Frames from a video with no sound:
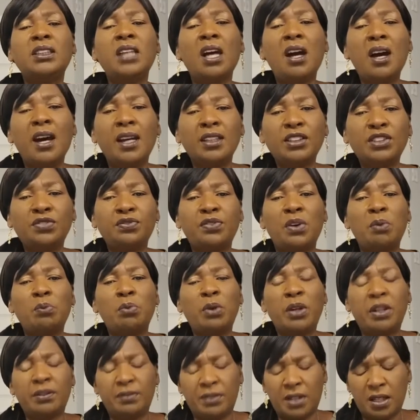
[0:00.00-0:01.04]
touch from
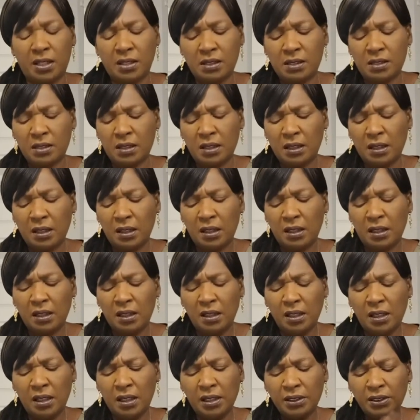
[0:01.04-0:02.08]
one of us.
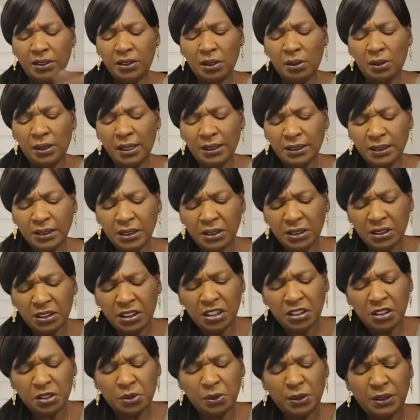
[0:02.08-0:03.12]
So let's
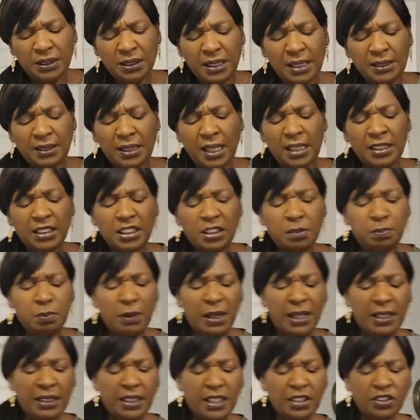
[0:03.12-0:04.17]
continue. It says,
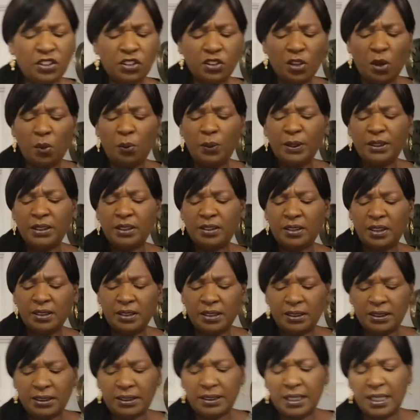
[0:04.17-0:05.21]
explain it so we can
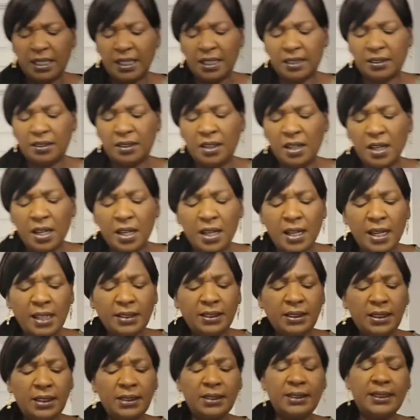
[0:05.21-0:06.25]
understand.
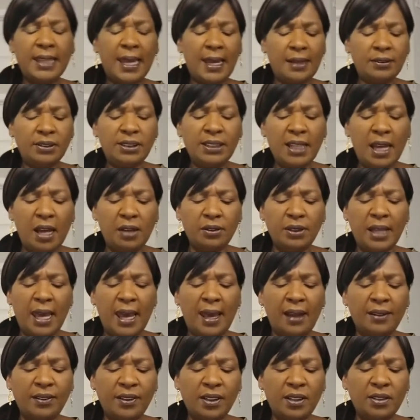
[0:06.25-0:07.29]
It says, downtown
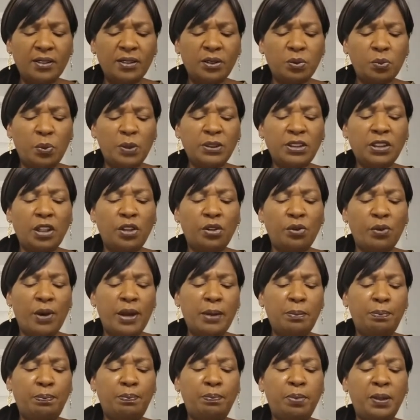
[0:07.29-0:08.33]
Athens was a
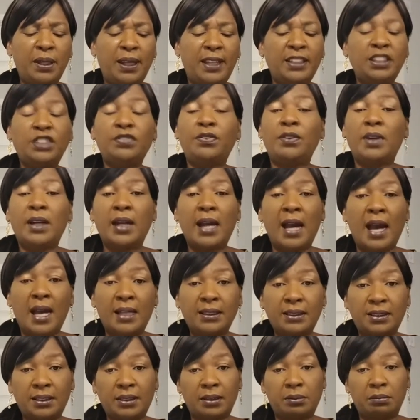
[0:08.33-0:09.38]
great place for
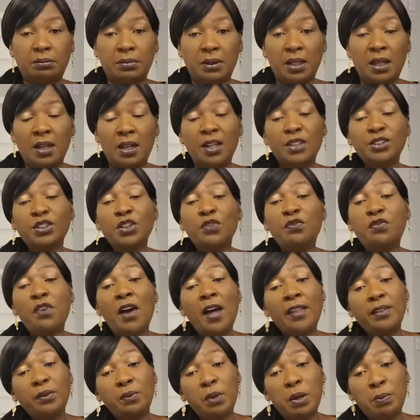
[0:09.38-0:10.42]
gossip. So
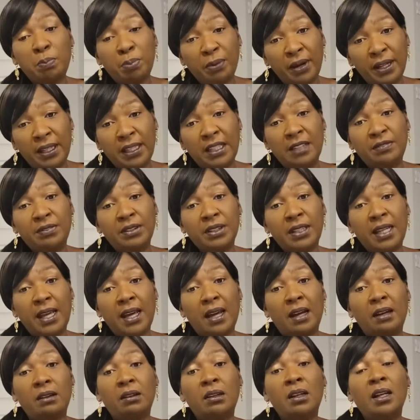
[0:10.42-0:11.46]
Father, we pray even
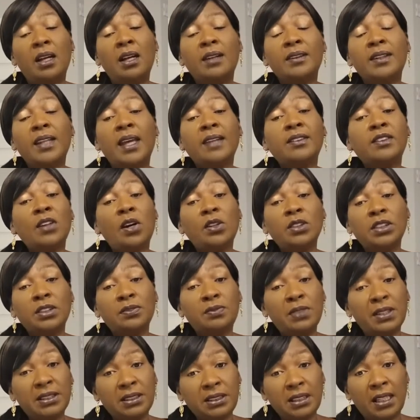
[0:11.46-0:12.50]
now that those
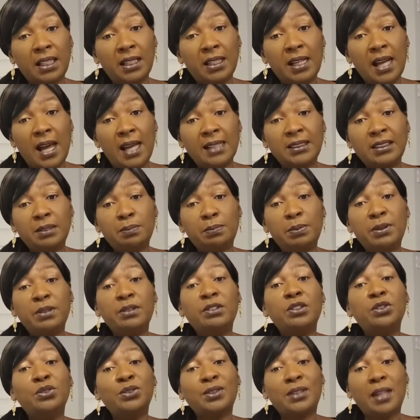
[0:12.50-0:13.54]
of us that are
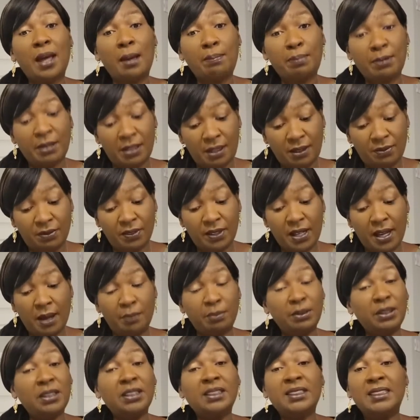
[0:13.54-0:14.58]
gossiping, you stop it even
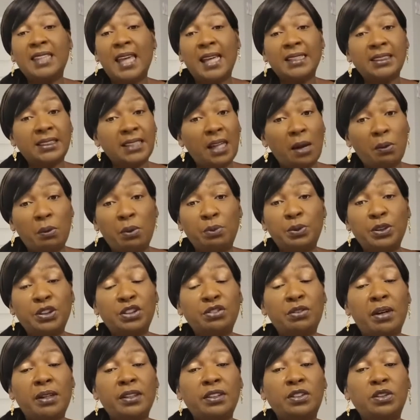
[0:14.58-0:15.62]
now because that's not what we're
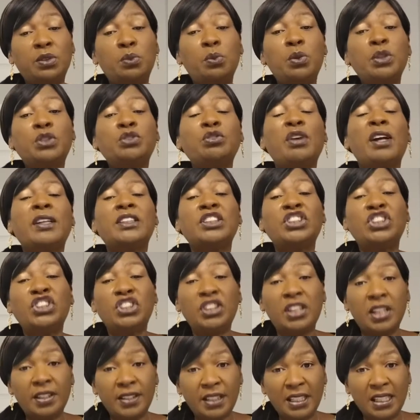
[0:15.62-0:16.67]
trying to do. We're trying to
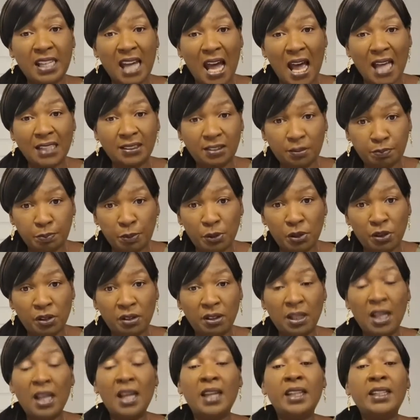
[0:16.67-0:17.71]
share the
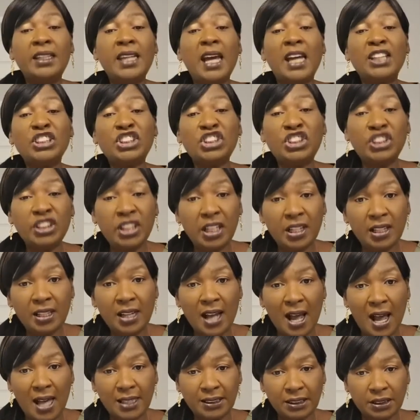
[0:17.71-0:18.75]
gospel, not share
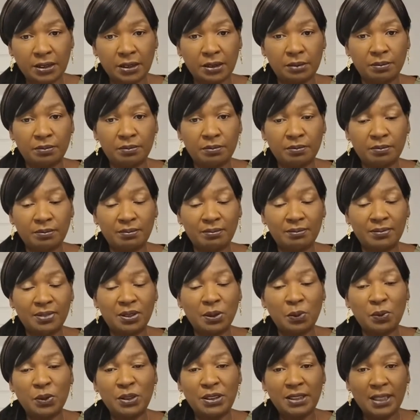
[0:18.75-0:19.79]
gossip.
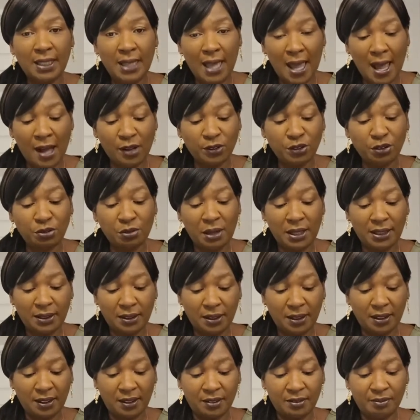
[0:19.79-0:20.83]
So we say ouch right
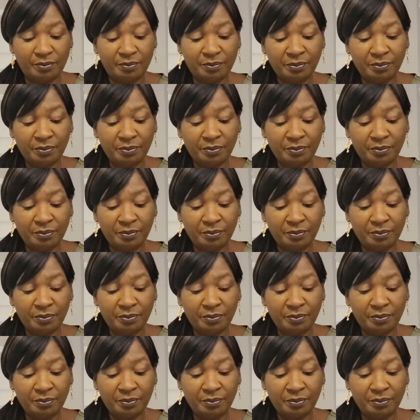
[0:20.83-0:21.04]
there.